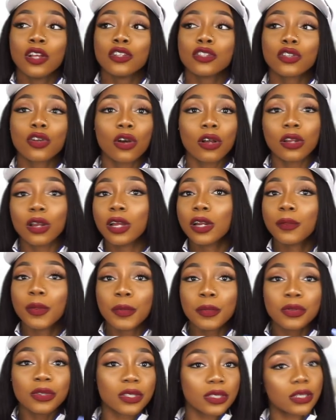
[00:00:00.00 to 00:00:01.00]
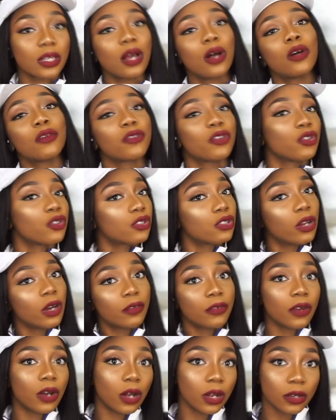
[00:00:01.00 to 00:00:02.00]
So a lot of people sell their
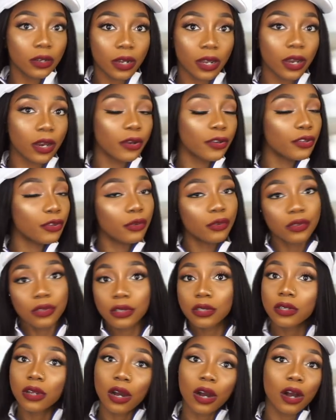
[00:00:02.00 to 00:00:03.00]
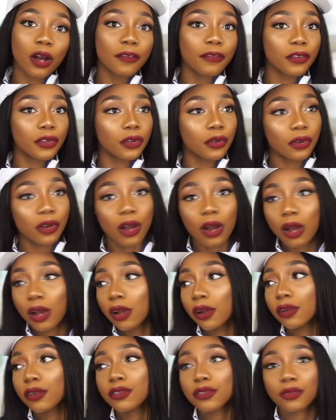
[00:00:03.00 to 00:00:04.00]
stuff on there, used stuff, you know,
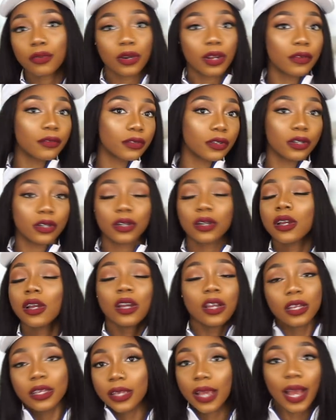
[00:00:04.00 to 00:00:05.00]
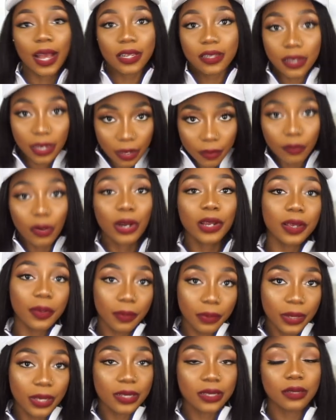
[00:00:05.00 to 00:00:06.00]
cars, whatever. Yeah, it's like a
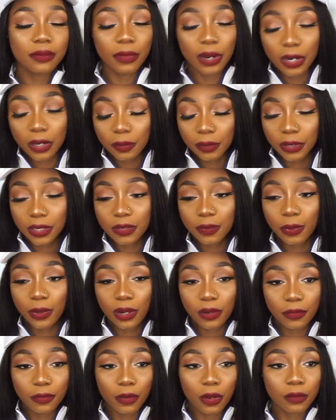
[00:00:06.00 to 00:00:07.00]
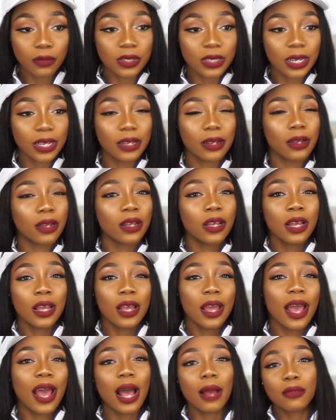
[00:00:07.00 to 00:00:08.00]
marketplace, it's a marketplace platform. It's like a
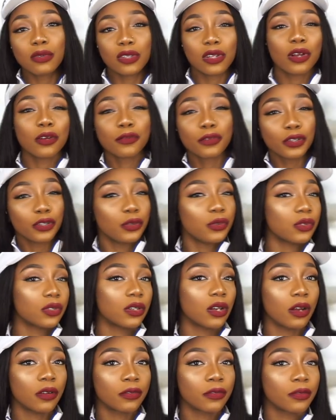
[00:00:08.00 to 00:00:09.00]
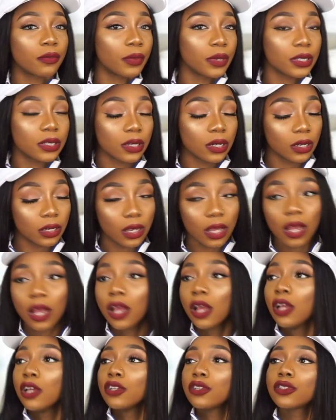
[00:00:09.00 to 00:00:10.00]
Amazon for used stuff, basically.
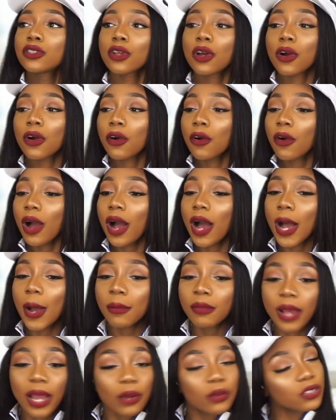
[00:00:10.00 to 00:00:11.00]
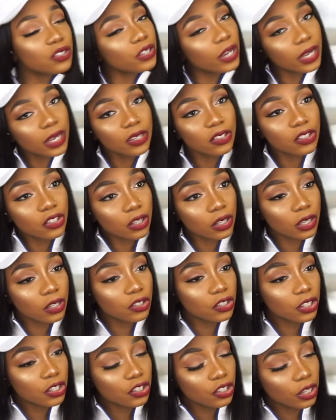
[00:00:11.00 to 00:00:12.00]
So um, I was checking
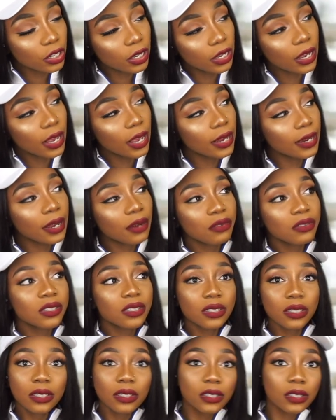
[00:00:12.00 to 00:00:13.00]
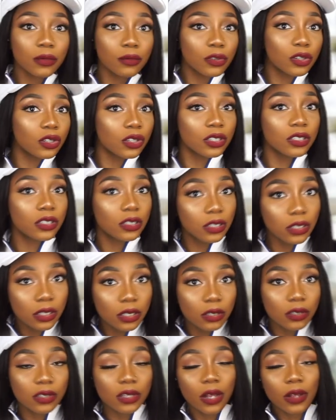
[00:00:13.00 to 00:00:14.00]
Kijiji and I was seeing some good
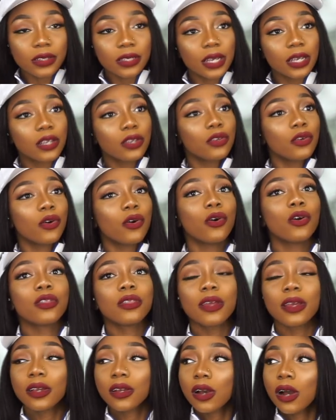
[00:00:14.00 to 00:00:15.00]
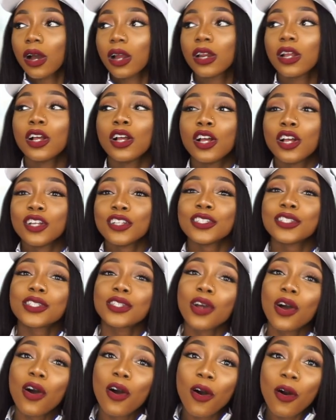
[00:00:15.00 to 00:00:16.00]
deals. I was like, yo, thank God.
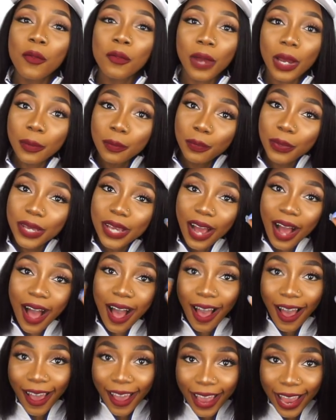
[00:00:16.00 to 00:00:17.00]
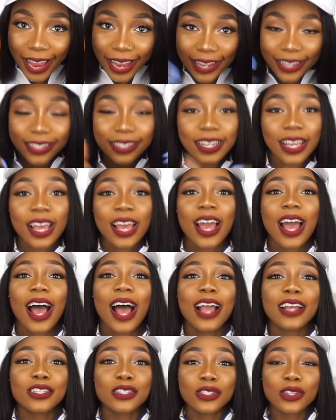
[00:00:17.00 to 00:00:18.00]
So my big highs
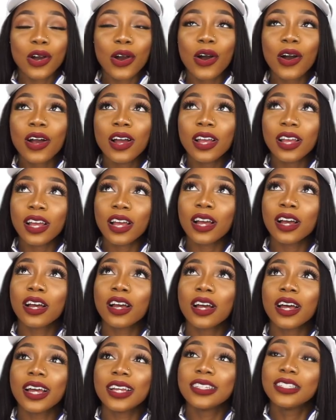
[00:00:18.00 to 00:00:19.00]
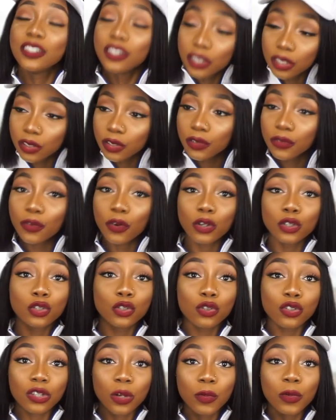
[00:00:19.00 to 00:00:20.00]
I saw uh, a deal for
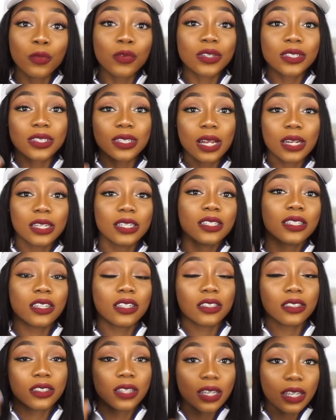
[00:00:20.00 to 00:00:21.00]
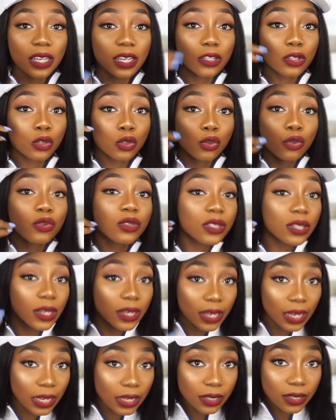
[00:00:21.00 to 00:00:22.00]
two. Someone was selling tickets, two
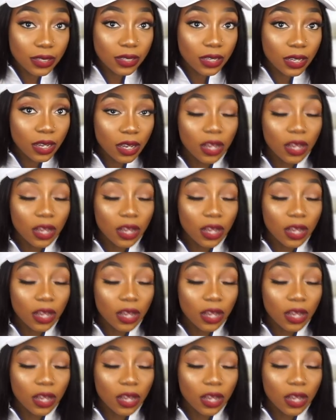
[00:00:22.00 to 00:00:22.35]
tickets,